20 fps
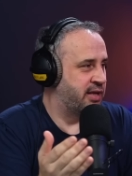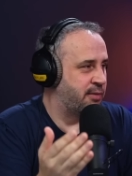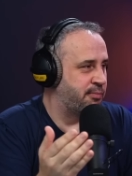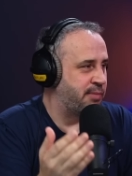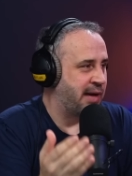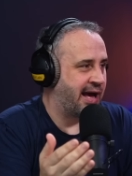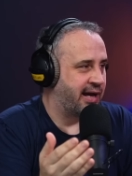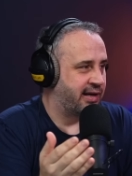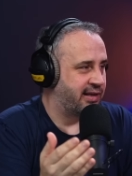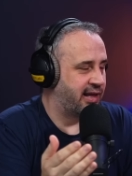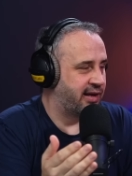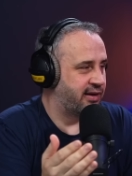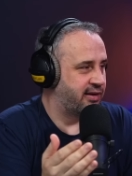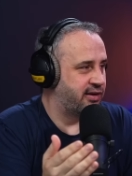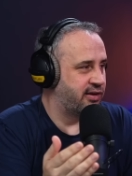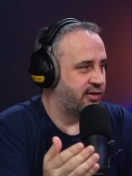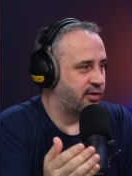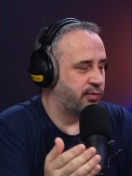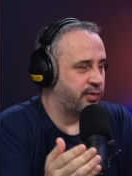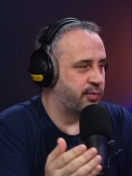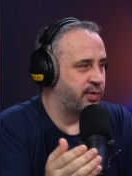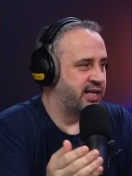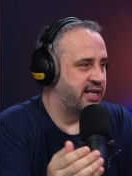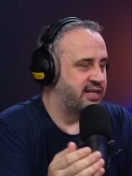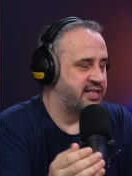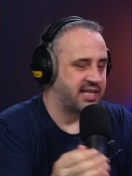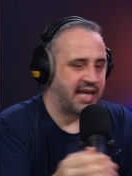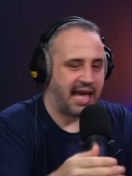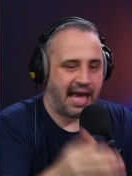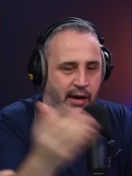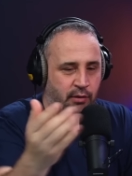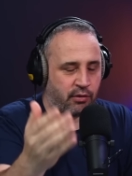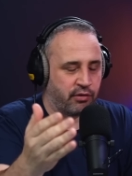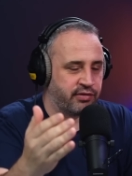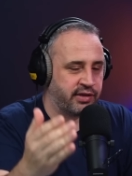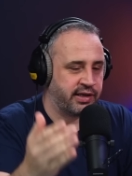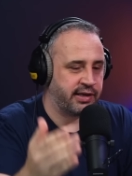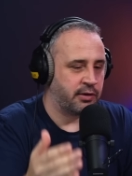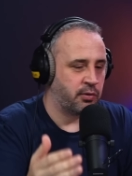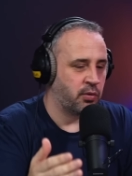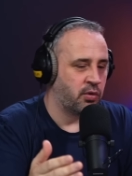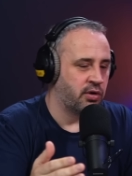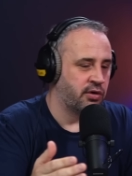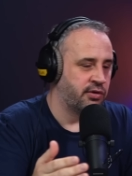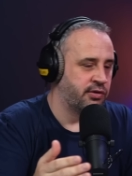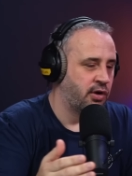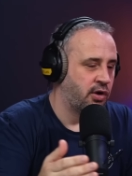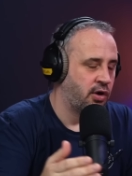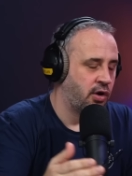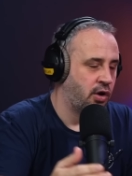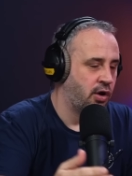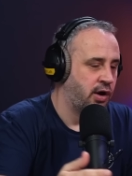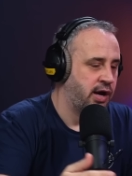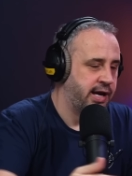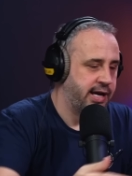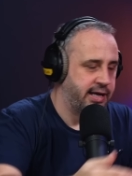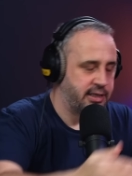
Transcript: in a bag like you know we need to get out of league one or